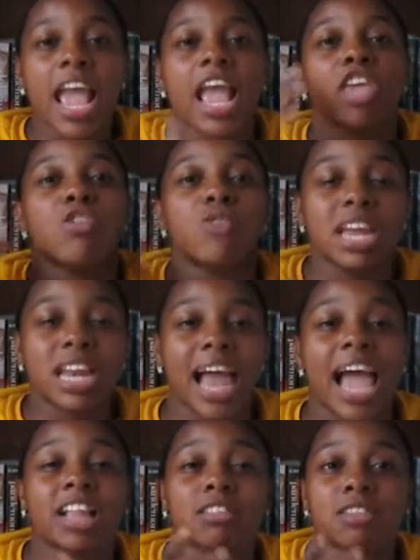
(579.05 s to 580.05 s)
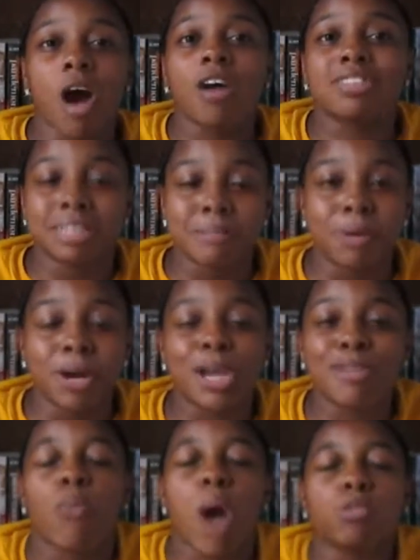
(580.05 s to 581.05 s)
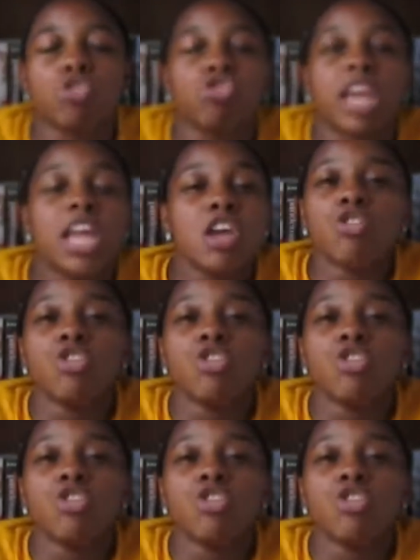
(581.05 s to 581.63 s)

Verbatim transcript: and you can like talk to the book. Like why would you do that?